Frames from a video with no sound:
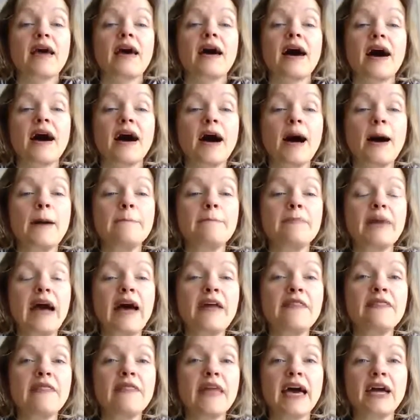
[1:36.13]

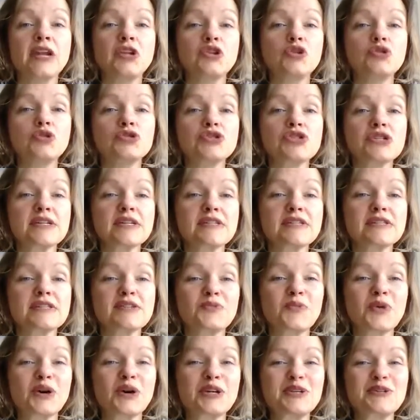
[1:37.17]
And then
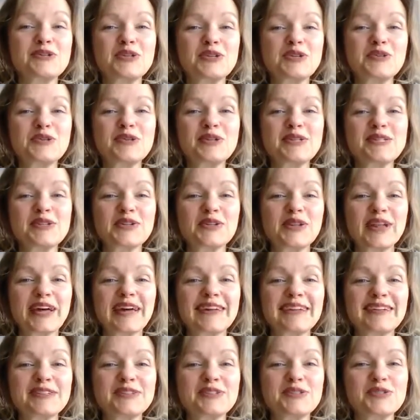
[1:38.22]
what you do is
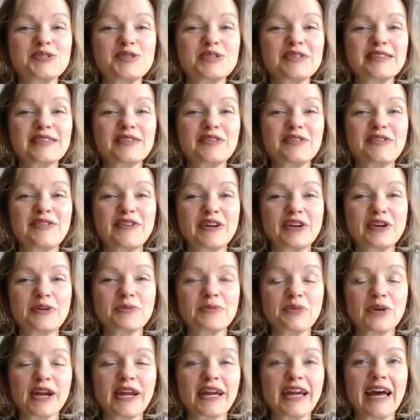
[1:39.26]
you do this little finger
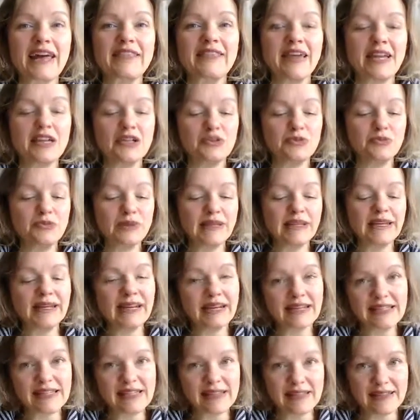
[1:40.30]
prick, and then you bleed
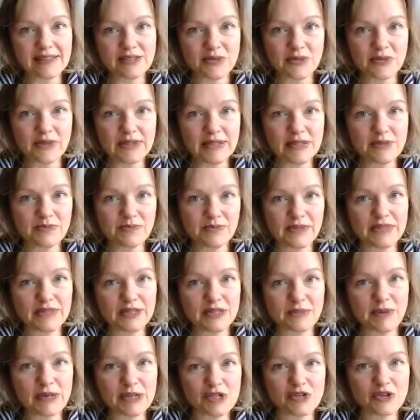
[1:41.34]
onto this
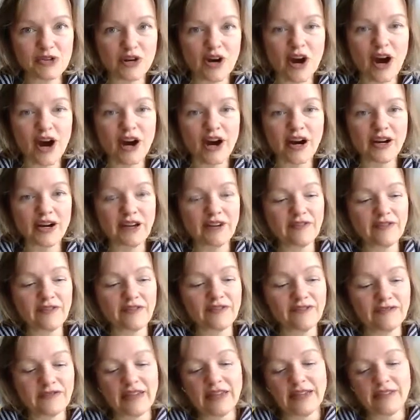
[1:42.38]
special card
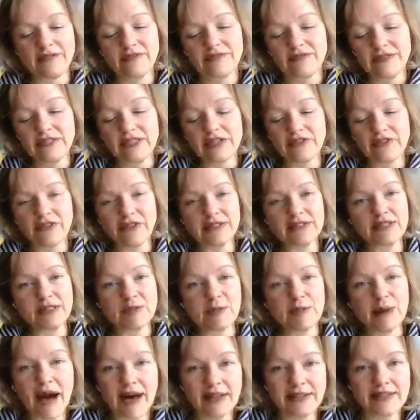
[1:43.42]
in different
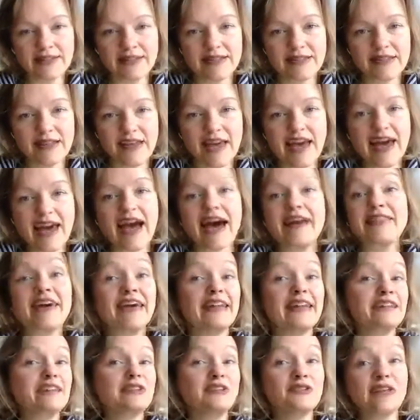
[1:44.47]
spots, and
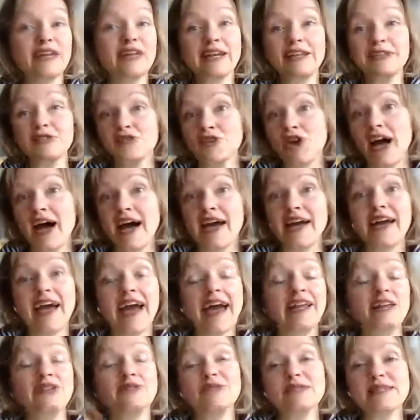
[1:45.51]
then you let it dry
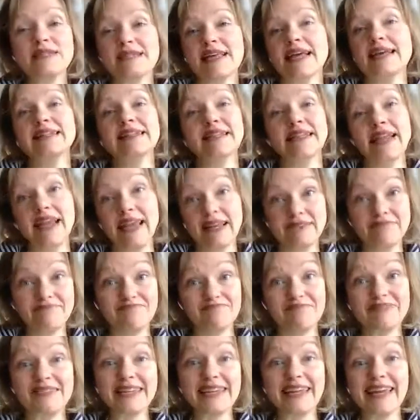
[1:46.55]
and you send it
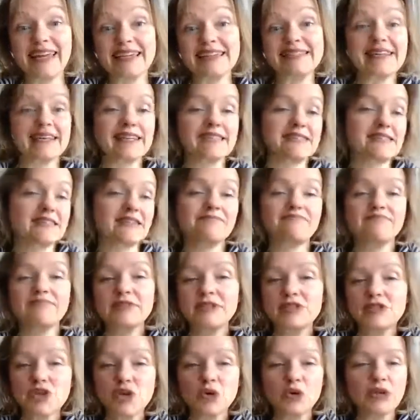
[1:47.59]
in to get it tested.
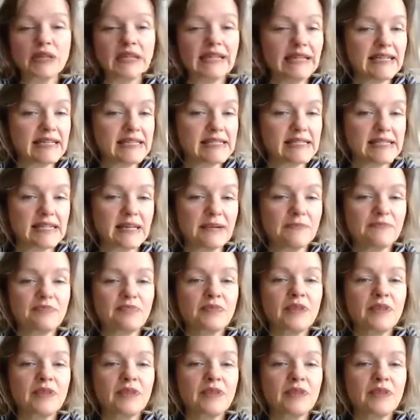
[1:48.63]
Totally easy.